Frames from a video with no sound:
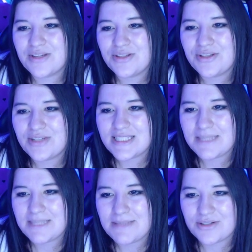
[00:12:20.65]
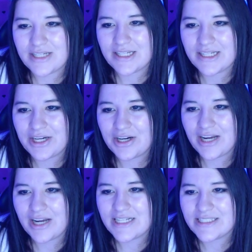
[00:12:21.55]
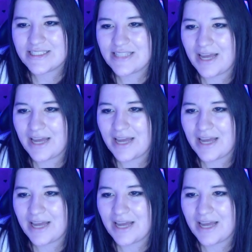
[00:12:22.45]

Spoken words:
you can see my screen here, and